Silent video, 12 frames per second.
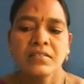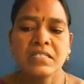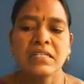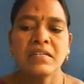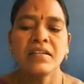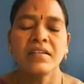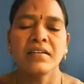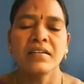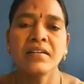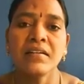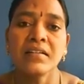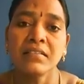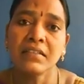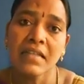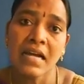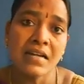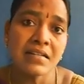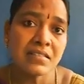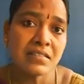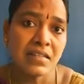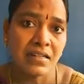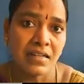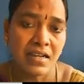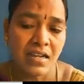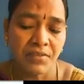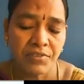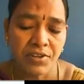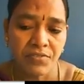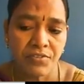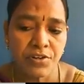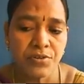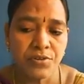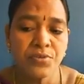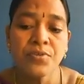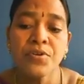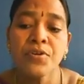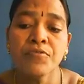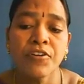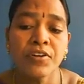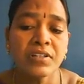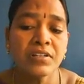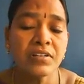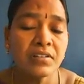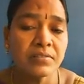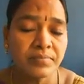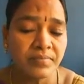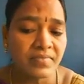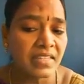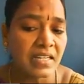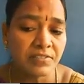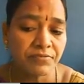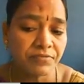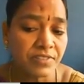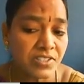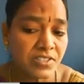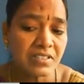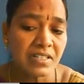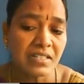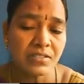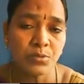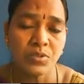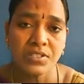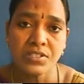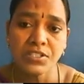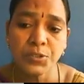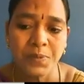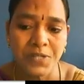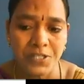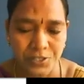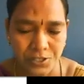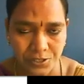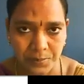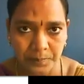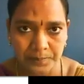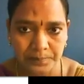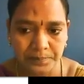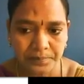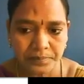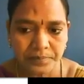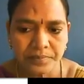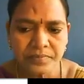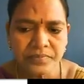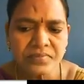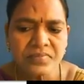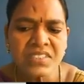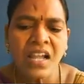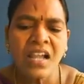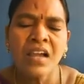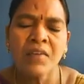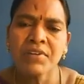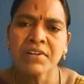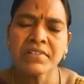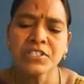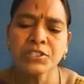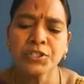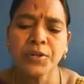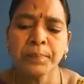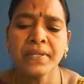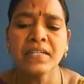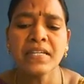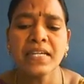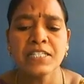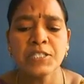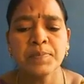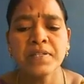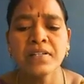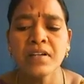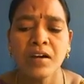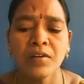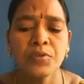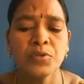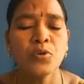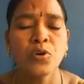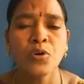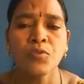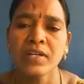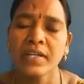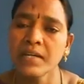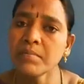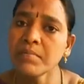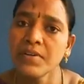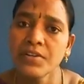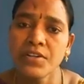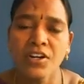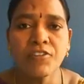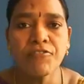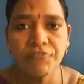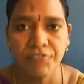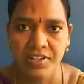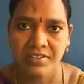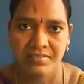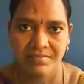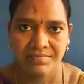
See here, the task that I have given you for the first task was speech. What was the topic? Explain how you overcame your fear.